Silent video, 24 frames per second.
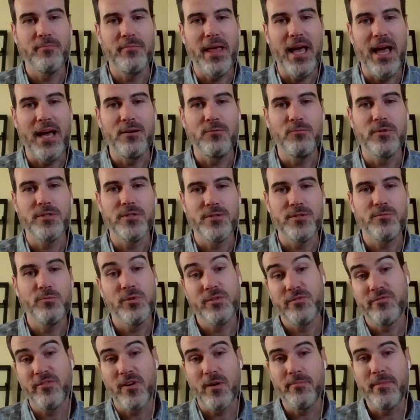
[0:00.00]
that was
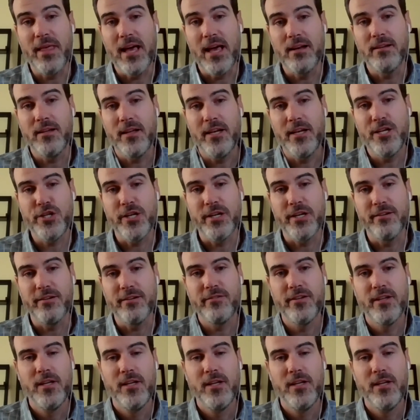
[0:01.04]
from that initiative.